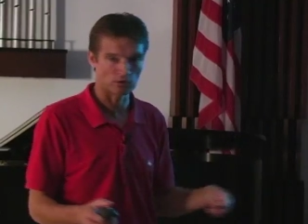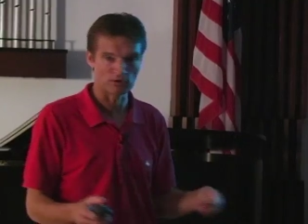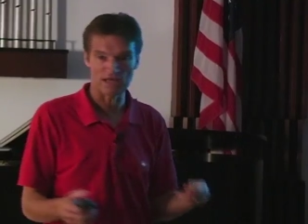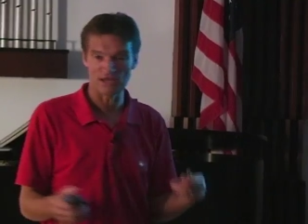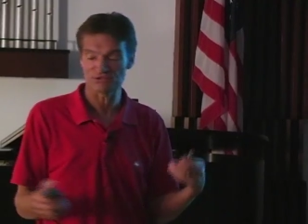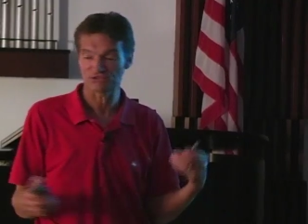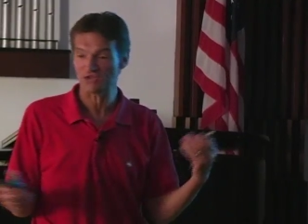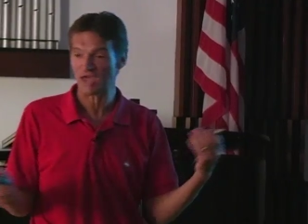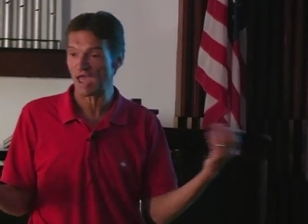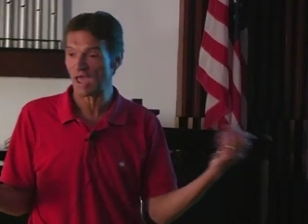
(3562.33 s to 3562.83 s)

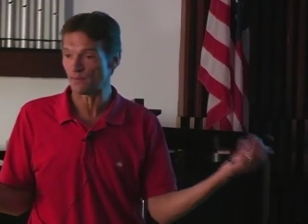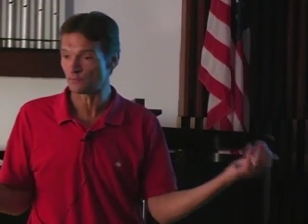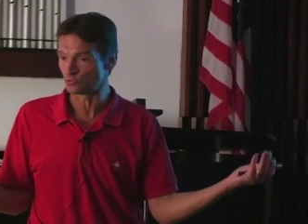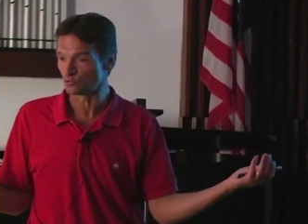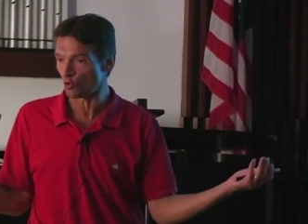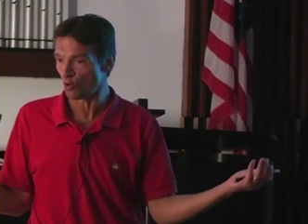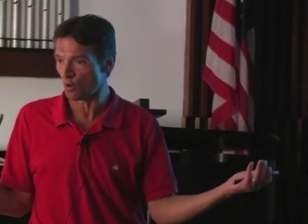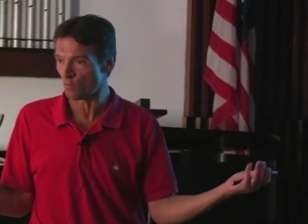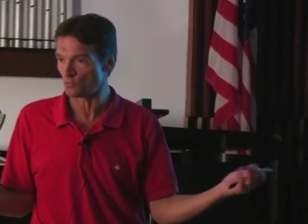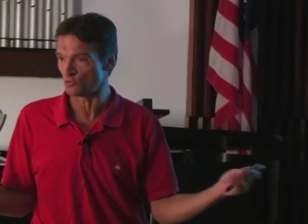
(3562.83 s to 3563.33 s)
less
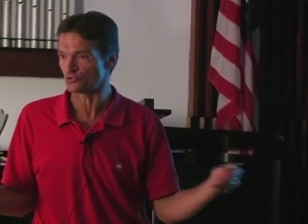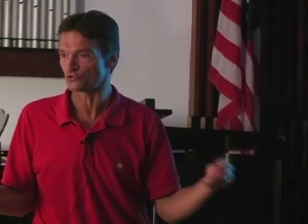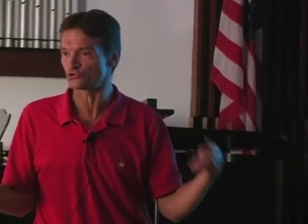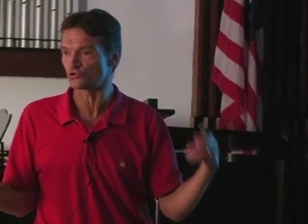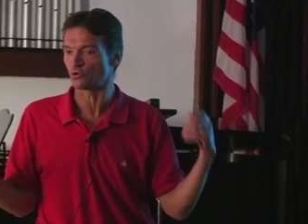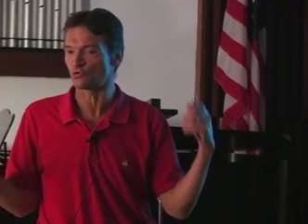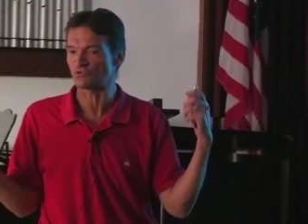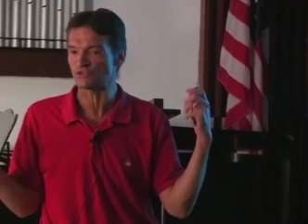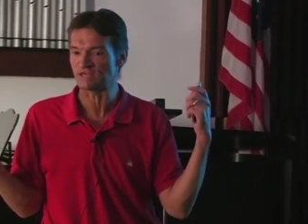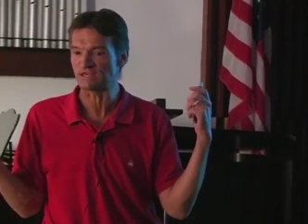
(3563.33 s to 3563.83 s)
abnormal,
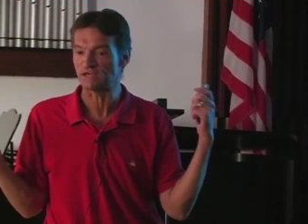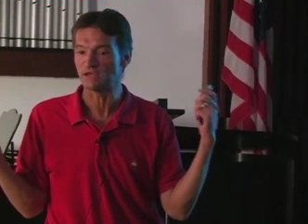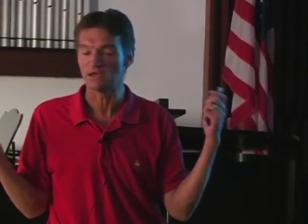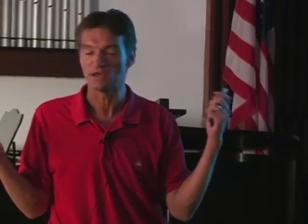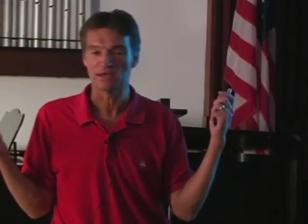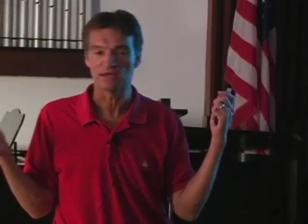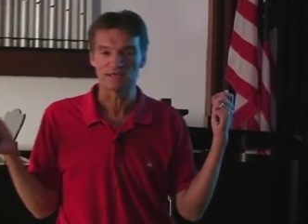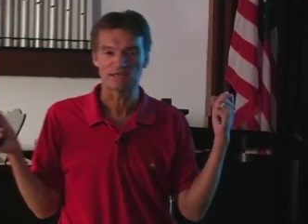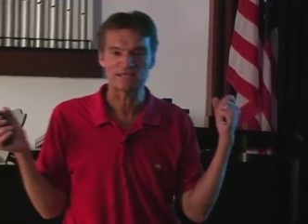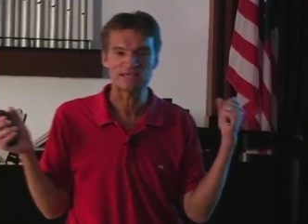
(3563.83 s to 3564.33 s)
so the
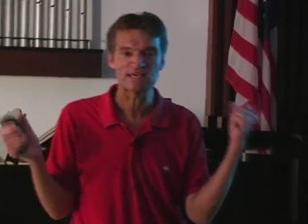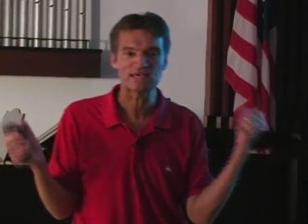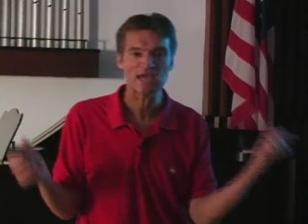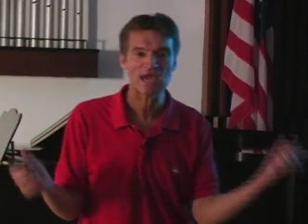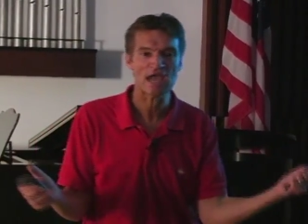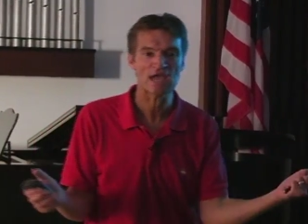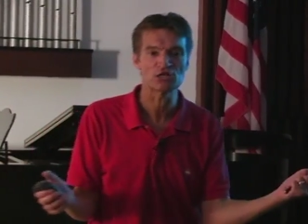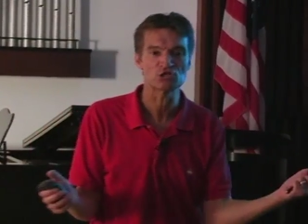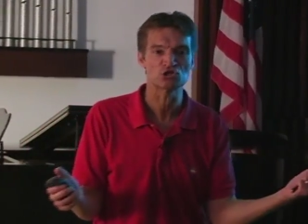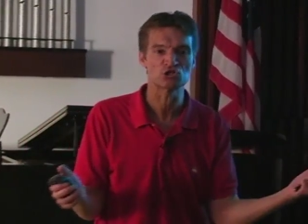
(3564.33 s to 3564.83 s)

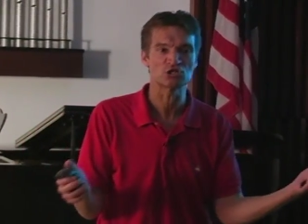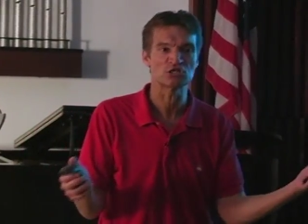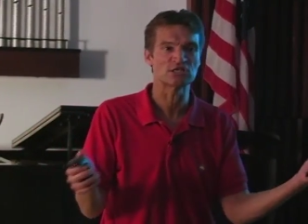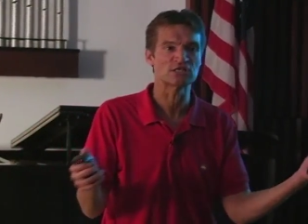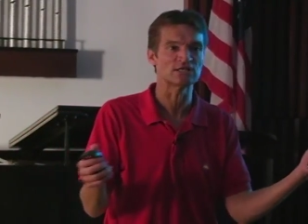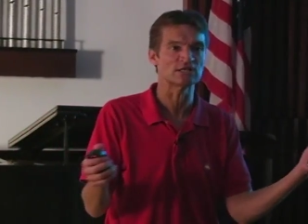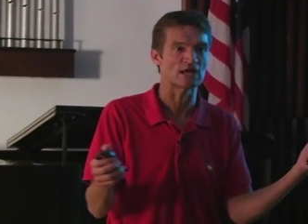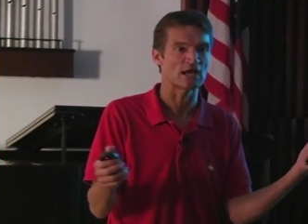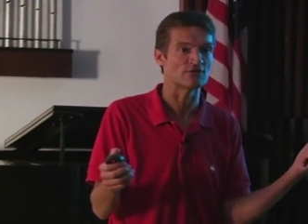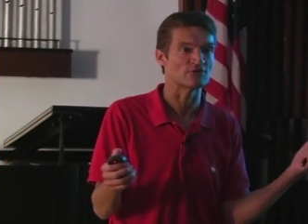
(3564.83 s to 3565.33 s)

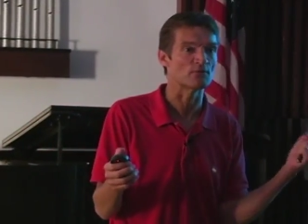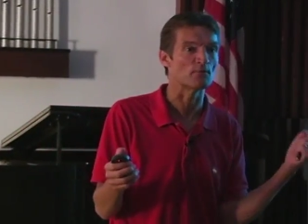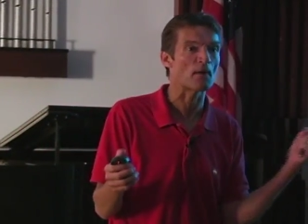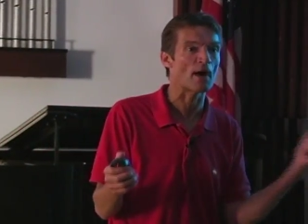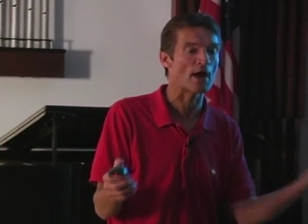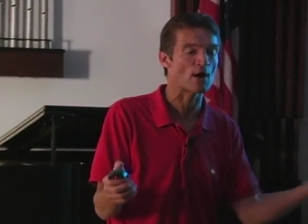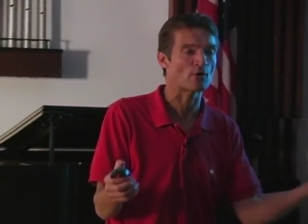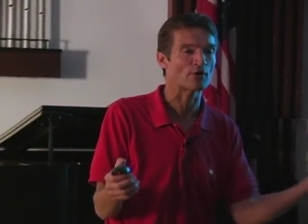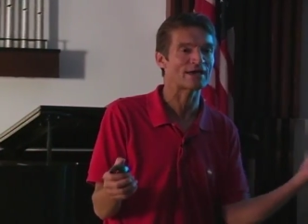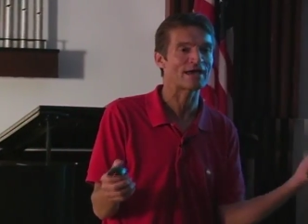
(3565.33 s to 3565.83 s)
EKG and the
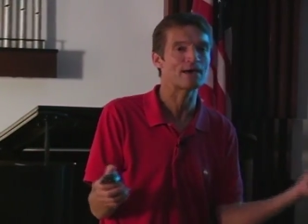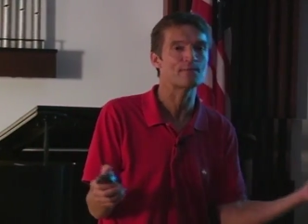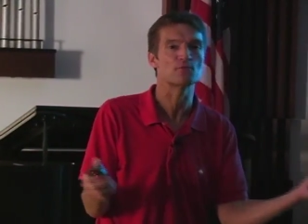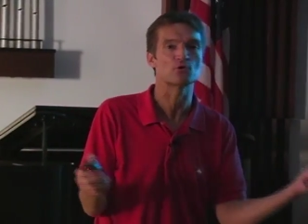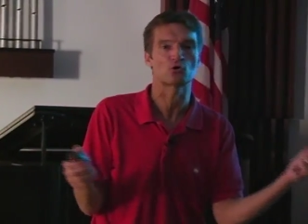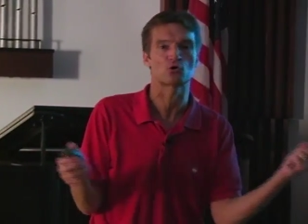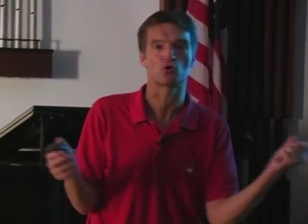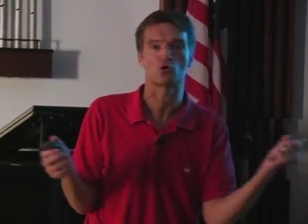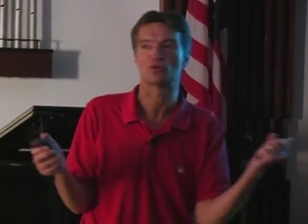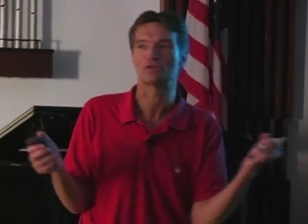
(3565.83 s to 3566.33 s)

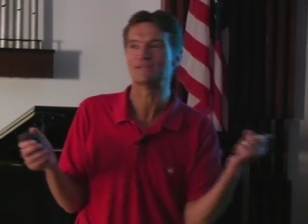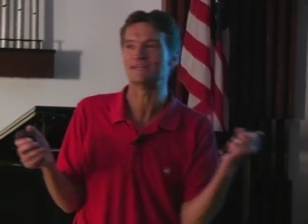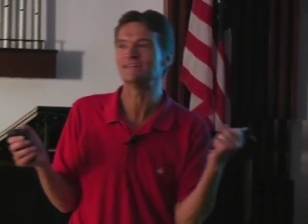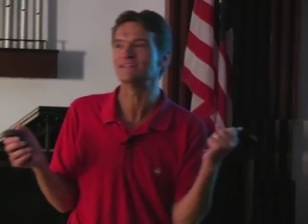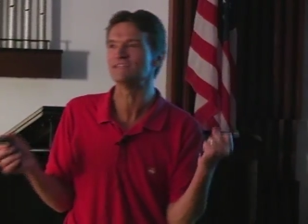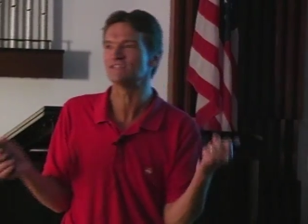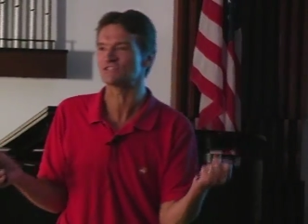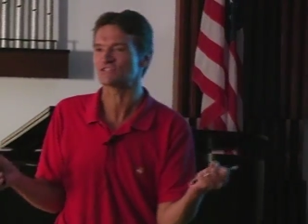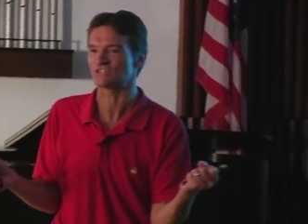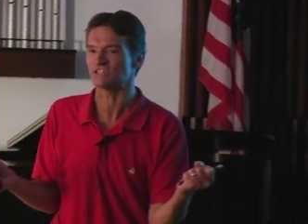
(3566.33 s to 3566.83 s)
biochemical
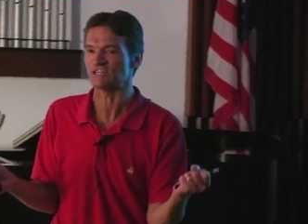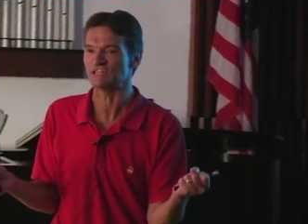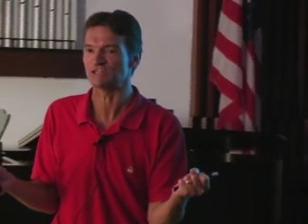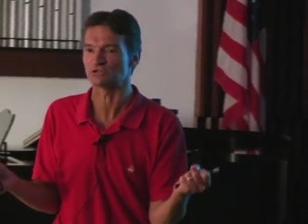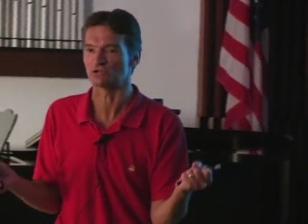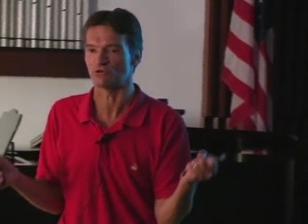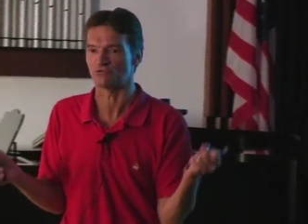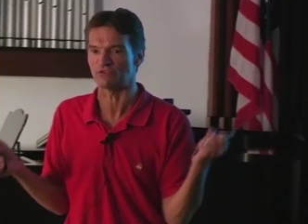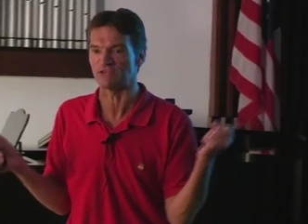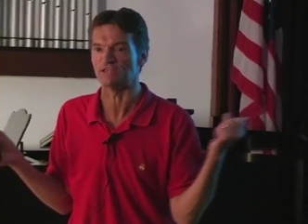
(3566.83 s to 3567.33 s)
indices
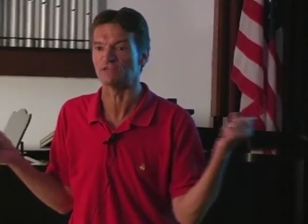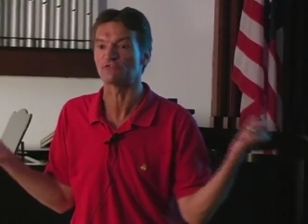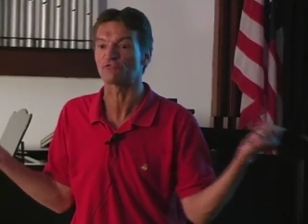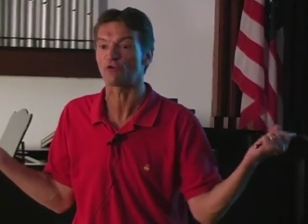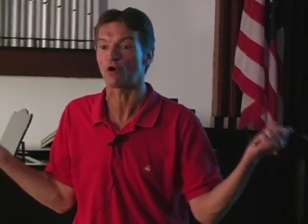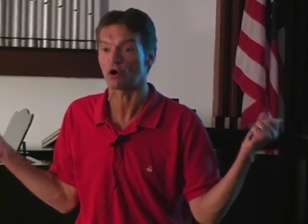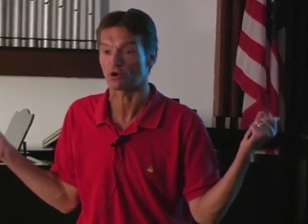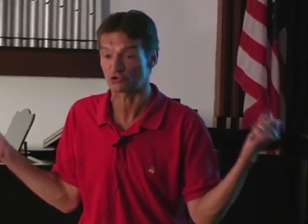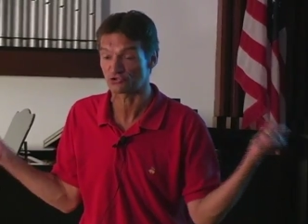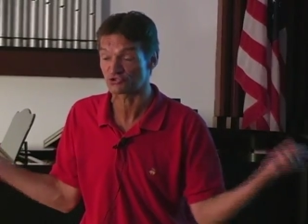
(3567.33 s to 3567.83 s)
of
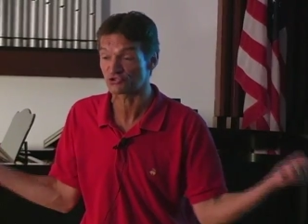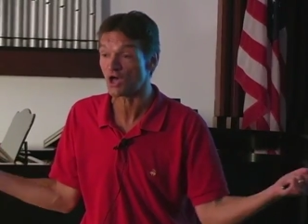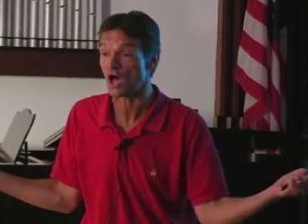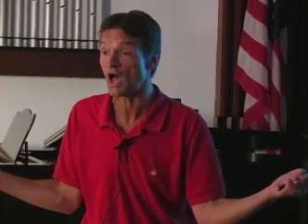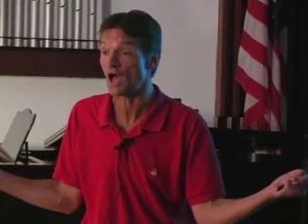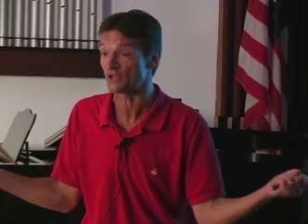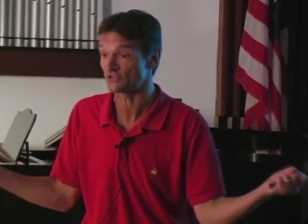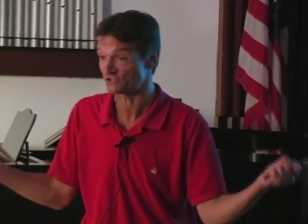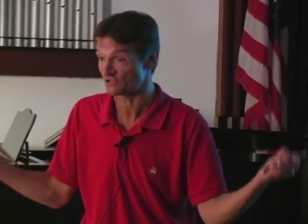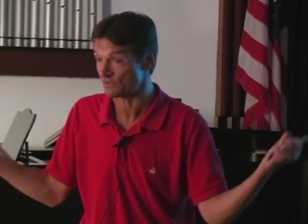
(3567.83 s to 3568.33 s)
infarct
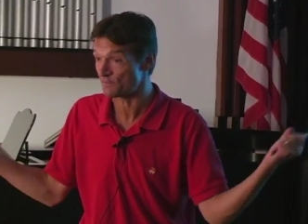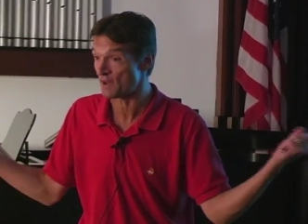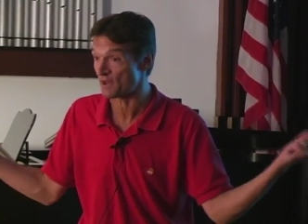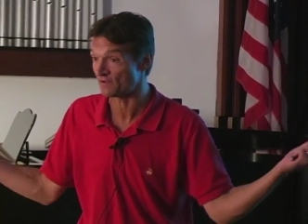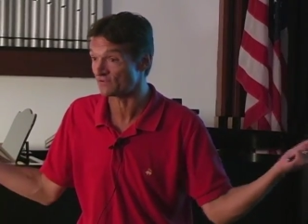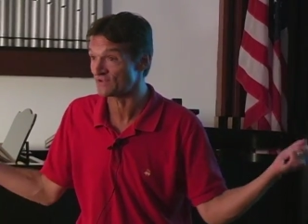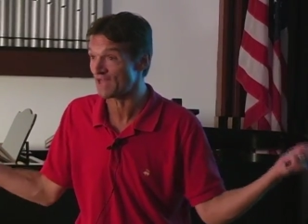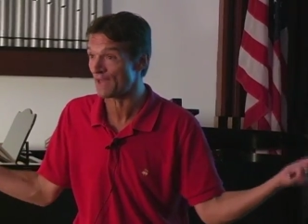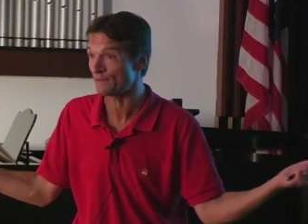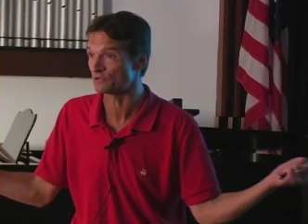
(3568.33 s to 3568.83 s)
size, the amount
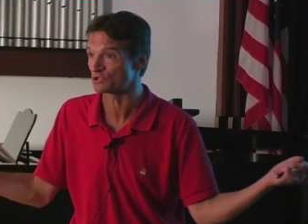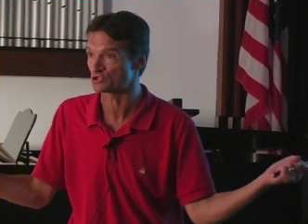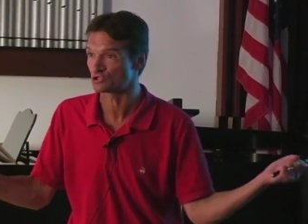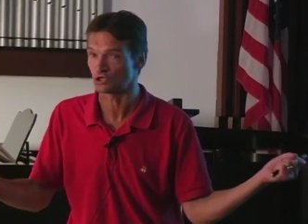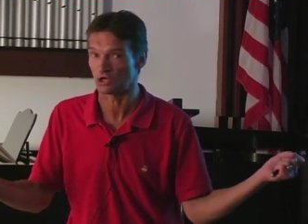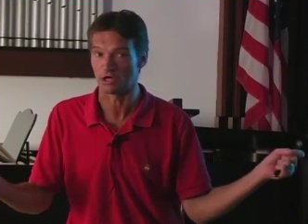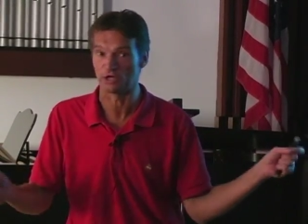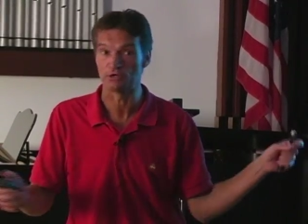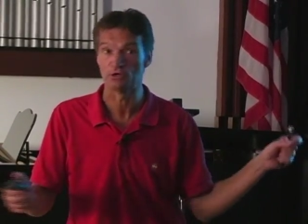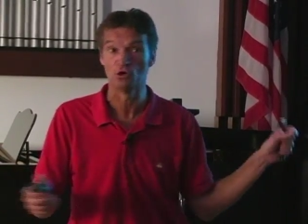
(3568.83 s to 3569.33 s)
of damage
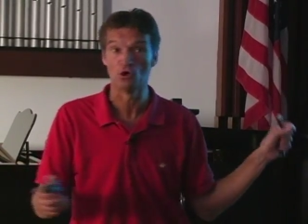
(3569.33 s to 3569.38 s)
done,